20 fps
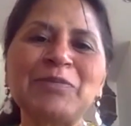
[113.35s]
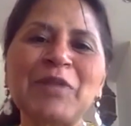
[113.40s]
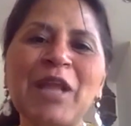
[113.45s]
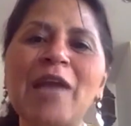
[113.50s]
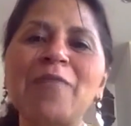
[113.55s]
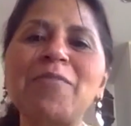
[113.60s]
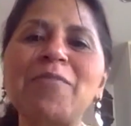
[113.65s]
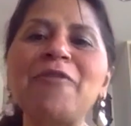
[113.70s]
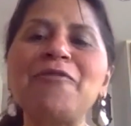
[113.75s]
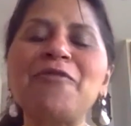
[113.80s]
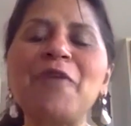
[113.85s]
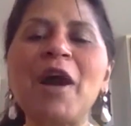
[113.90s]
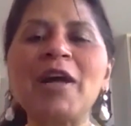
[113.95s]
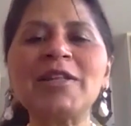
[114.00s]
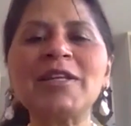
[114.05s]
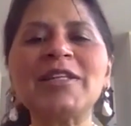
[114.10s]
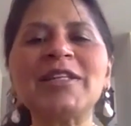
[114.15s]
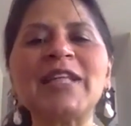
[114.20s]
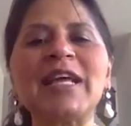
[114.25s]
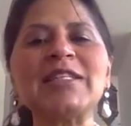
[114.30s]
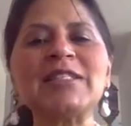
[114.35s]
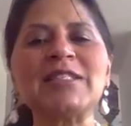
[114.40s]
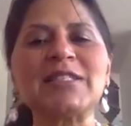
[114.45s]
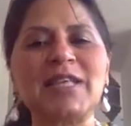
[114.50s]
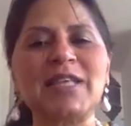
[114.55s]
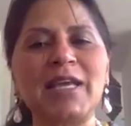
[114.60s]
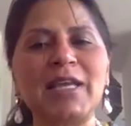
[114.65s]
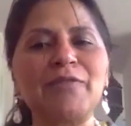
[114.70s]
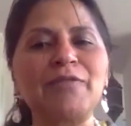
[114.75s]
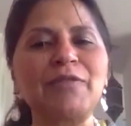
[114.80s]
And my father then
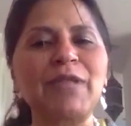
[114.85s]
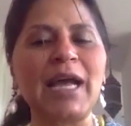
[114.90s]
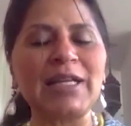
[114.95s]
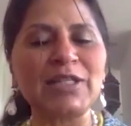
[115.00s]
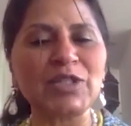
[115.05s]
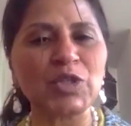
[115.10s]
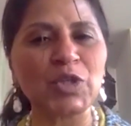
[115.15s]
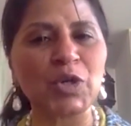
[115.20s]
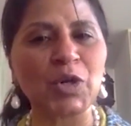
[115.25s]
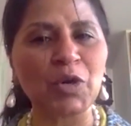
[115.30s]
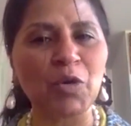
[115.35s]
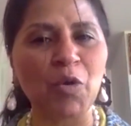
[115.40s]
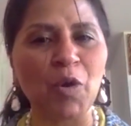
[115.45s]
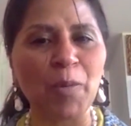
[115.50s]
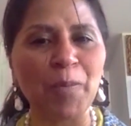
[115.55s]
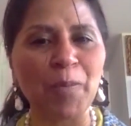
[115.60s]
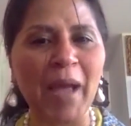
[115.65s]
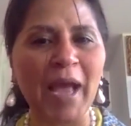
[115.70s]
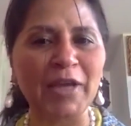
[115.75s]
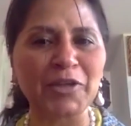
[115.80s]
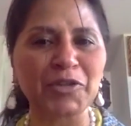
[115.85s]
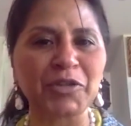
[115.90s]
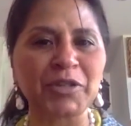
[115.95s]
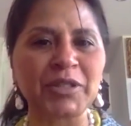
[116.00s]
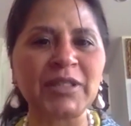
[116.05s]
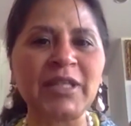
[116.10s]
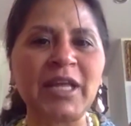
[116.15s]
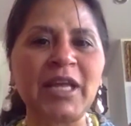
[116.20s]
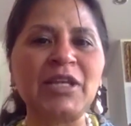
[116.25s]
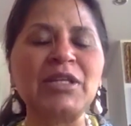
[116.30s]
said, if that's your core
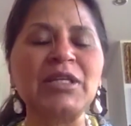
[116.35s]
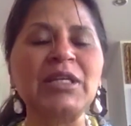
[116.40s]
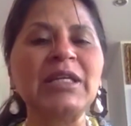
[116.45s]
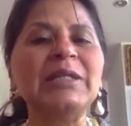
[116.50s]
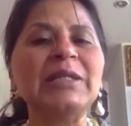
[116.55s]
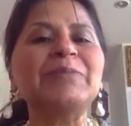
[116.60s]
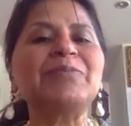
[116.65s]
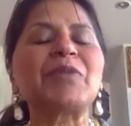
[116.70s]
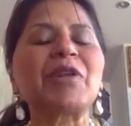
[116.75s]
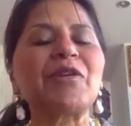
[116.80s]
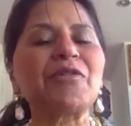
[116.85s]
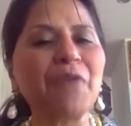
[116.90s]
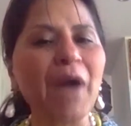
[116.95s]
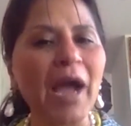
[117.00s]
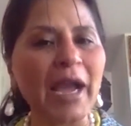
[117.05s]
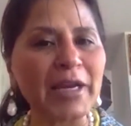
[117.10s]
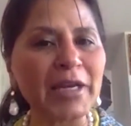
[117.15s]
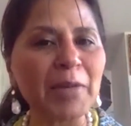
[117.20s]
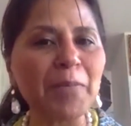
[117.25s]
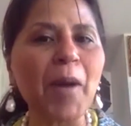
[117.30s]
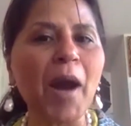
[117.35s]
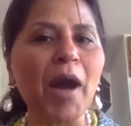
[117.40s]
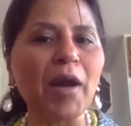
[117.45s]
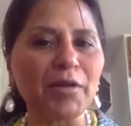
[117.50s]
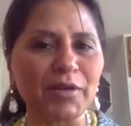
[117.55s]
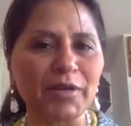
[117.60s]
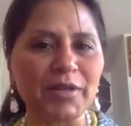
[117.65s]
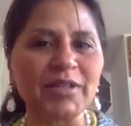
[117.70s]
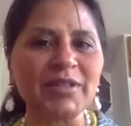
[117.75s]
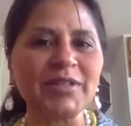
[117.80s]
passion, then find a
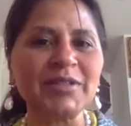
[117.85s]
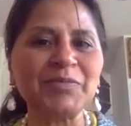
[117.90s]
partner,